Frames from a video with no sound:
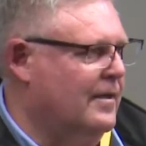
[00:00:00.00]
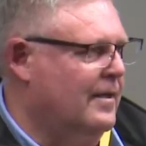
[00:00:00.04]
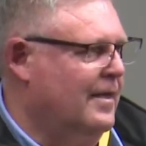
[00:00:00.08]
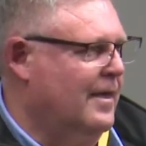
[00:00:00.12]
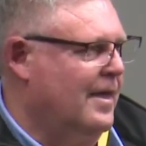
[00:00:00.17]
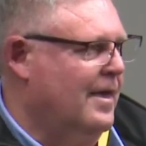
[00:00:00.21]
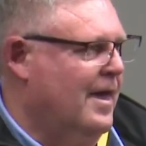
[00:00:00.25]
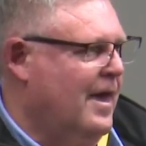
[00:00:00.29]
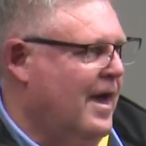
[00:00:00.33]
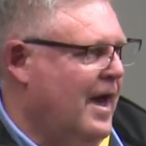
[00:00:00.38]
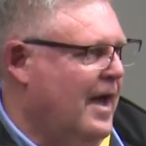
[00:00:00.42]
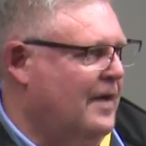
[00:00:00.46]

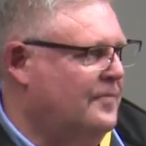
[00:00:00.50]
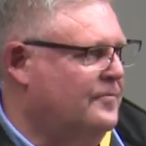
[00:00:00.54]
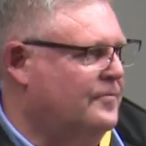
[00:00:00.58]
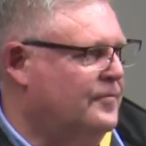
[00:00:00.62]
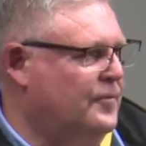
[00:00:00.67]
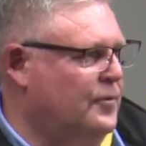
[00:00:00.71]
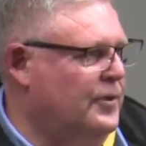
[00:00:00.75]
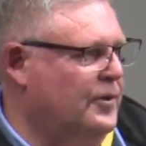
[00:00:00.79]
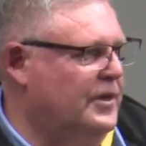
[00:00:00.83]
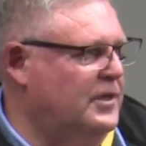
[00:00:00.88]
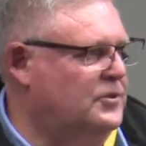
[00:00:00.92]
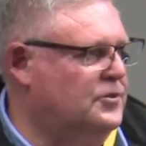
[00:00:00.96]
At
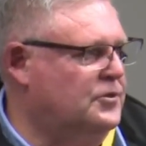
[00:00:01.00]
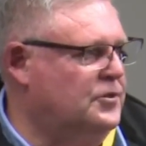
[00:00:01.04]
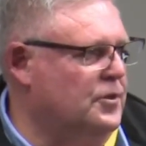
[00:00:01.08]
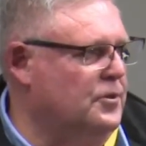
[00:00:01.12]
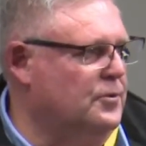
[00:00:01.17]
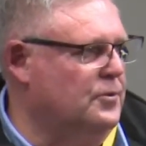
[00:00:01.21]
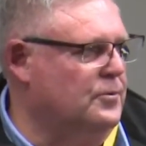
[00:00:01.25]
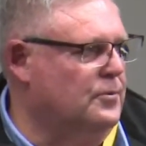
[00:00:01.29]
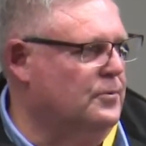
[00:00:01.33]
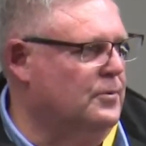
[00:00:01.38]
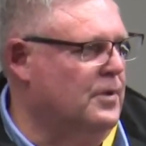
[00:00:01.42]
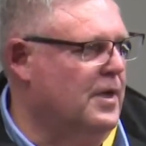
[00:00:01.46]

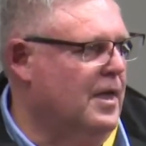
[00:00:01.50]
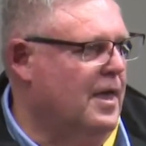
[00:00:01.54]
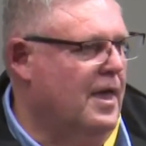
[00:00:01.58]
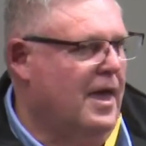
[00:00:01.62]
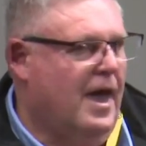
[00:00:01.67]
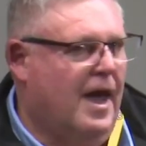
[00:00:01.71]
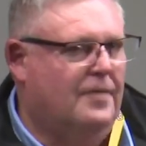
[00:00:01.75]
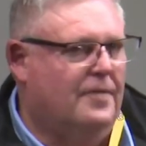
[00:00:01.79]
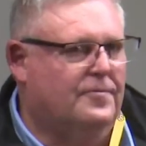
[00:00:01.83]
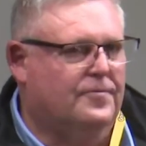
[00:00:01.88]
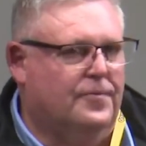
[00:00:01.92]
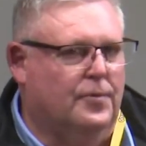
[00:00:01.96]
42,
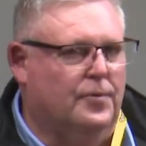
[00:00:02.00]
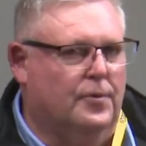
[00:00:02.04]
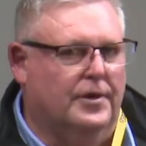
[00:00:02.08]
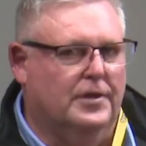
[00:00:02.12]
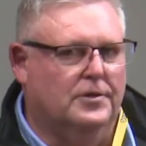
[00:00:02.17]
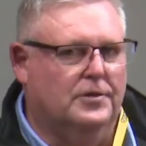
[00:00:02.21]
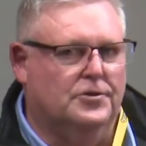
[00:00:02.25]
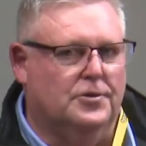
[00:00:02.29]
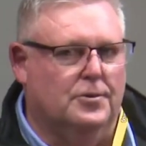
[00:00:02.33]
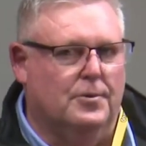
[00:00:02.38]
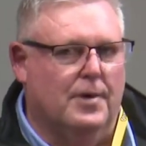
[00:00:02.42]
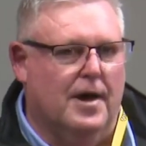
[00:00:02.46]
at
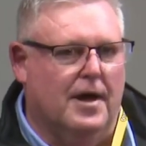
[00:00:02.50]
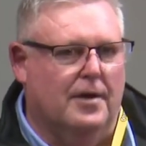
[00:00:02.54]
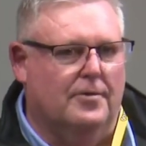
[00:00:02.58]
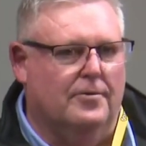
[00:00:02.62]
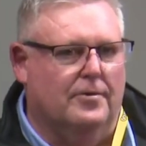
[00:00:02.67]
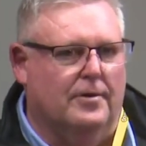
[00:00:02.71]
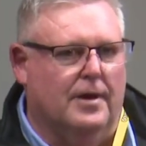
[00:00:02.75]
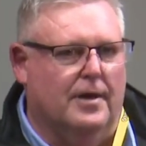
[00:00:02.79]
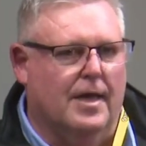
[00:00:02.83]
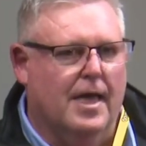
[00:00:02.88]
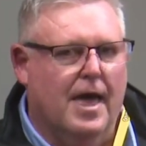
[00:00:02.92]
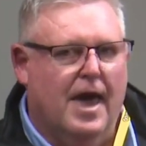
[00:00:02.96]
4,200.
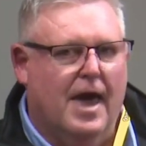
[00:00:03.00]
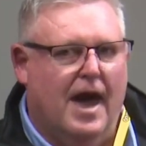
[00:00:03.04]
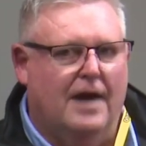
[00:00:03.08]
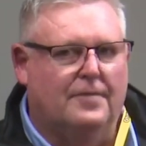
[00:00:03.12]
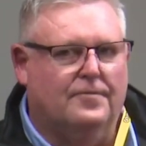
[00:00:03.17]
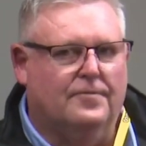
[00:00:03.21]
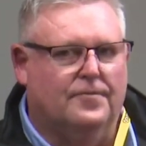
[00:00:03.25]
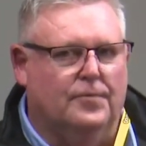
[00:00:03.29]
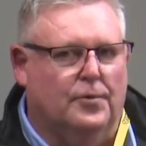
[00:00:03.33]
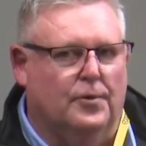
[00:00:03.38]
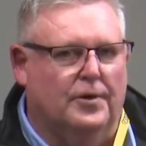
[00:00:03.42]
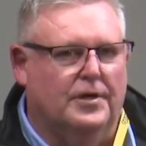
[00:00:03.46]

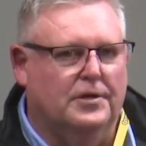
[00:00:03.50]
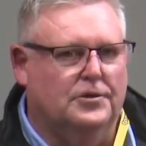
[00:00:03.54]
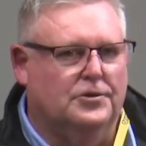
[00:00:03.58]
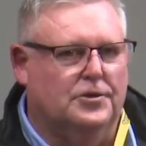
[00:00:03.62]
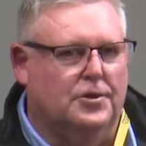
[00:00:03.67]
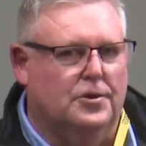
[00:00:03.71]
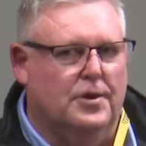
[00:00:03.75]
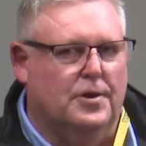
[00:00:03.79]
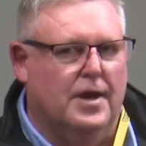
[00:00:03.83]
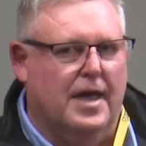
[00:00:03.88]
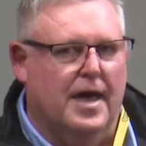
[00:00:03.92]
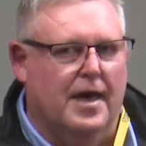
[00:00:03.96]
At 42
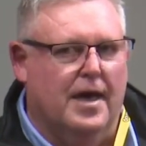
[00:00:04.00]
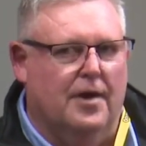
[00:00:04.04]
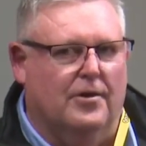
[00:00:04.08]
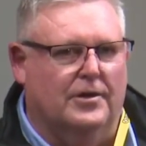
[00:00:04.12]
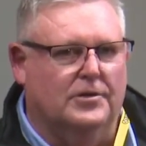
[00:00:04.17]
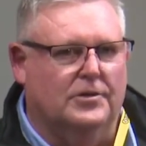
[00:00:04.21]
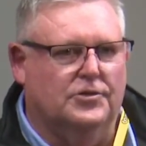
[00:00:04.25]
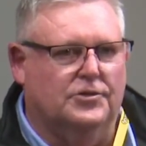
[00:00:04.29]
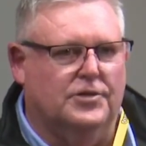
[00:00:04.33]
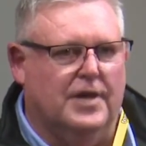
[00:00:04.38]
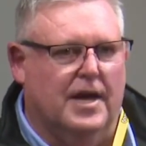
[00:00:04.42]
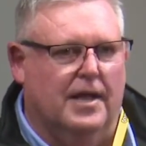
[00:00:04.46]
now, and I
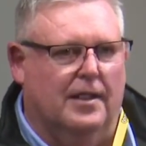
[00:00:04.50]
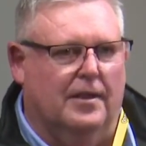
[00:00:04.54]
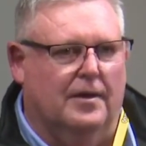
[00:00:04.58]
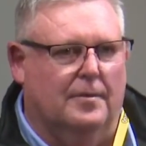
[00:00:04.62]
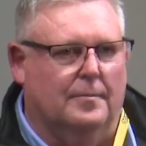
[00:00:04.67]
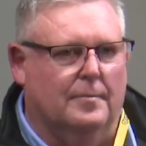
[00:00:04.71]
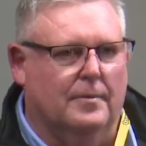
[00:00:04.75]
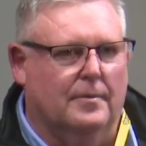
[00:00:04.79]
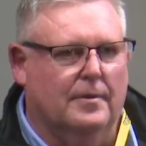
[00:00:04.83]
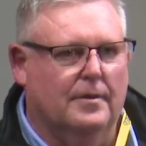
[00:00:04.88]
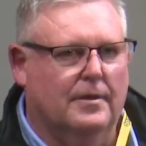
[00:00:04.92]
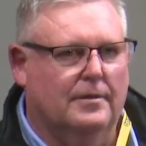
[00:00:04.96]
sell them.
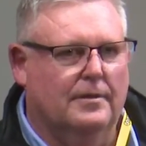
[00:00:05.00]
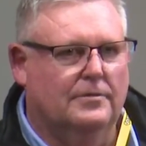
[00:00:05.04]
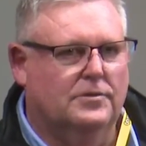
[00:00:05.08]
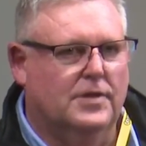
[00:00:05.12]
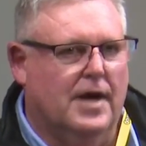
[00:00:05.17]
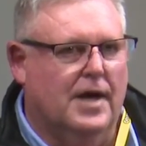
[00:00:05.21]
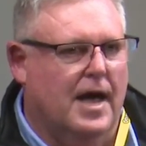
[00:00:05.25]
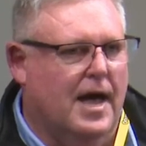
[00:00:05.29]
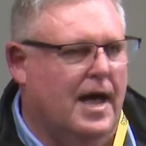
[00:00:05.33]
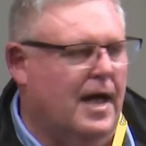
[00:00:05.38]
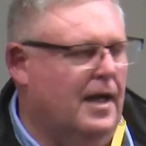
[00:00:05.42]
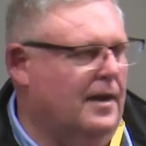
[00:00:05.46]

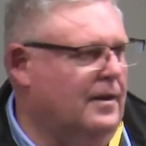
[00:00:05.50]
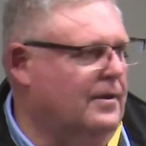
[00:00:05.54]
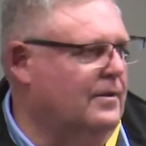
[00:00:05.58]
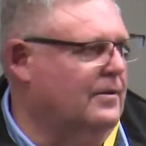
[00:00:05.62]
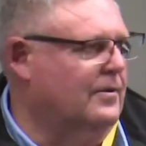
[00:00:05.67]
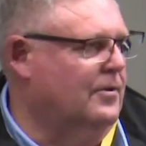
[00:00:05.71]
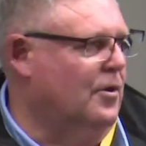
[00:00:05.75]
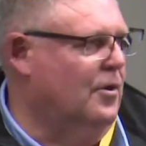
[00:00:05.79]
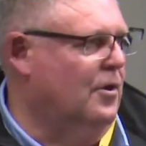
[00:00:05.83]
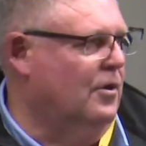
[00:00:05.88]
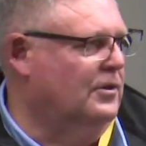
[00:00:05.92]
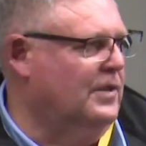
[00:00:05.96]
Done.
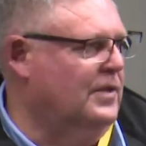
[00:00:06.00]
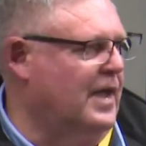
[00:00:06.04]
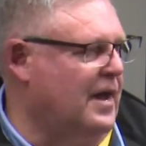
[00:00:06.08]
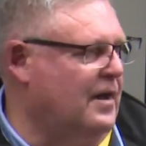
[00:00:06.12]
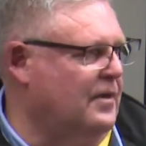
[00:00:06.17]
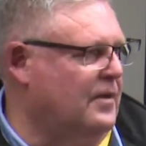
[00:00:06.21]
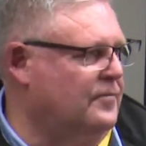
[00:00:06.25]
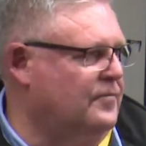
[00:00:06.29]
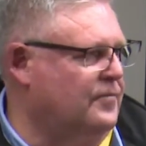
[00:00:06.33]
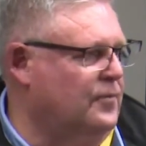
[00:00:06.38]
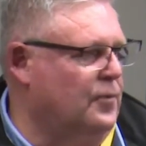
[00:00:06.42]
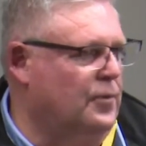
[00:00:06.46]
All done
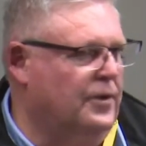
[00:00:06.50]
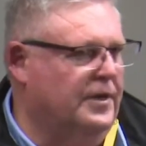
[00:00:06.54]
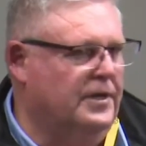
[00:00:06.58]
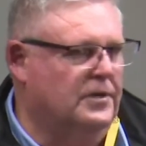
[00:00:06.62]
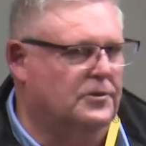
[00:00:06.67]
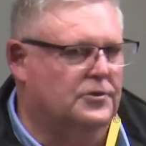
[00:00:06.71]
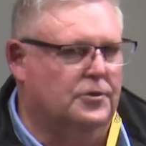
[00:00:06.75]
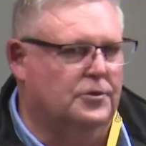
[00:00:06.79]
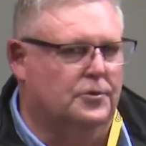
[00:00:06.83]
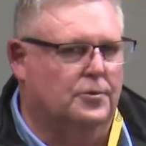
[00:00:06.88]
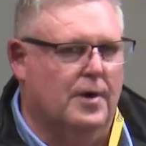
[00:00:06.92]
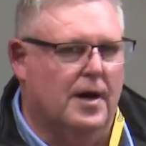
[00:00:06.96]
at
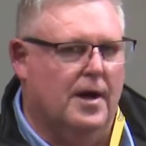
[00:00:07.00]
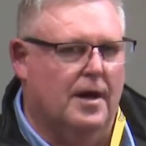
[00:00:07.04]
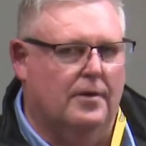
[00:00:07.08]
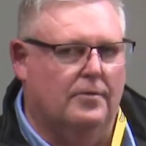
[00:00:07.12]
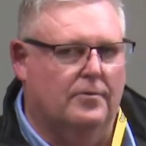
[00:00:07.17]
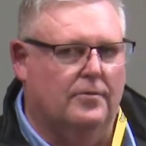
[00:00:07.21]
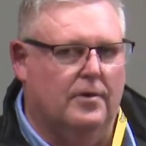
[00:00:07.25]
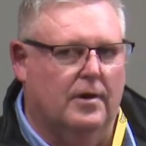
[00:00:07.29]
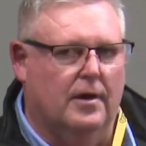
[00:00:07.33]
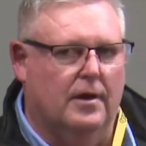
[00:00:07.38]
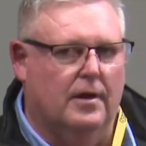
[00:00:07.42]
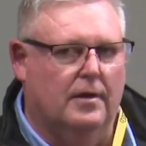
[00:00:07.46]

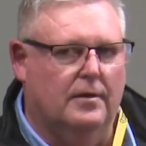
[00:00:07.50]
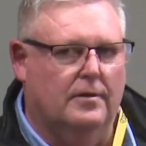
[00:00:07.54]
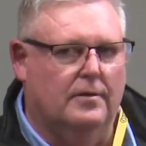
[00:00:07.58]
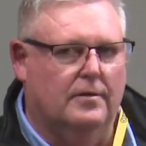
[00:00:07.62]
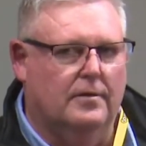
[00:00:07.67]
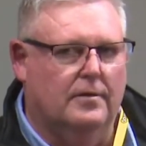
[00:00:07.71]
4,200.